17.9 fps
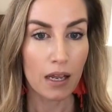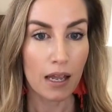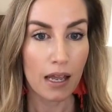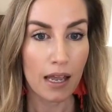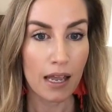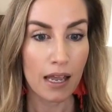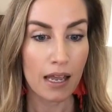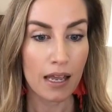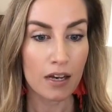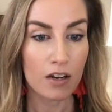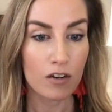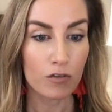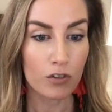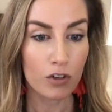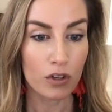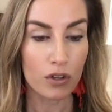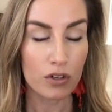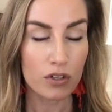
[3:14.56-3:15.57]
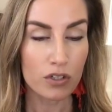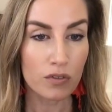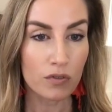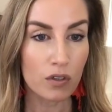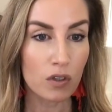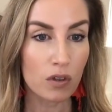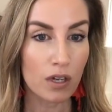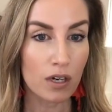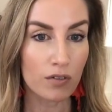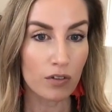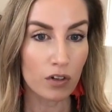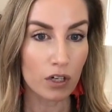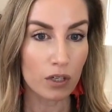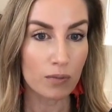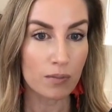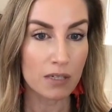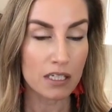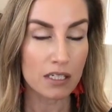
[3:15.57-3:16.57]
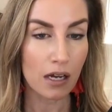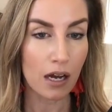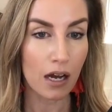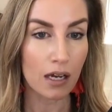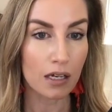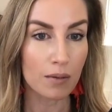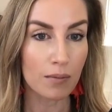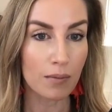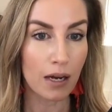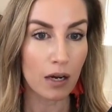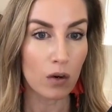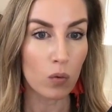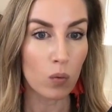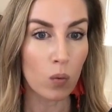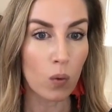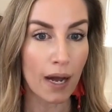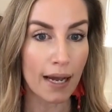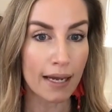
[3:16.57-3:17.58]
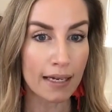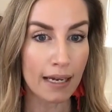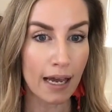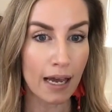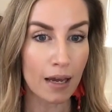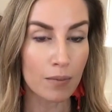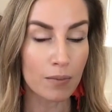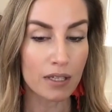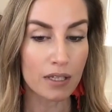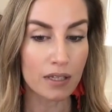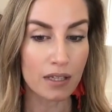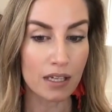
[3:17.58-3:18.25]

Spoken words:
And for those of you that have heard me talk about YNAB,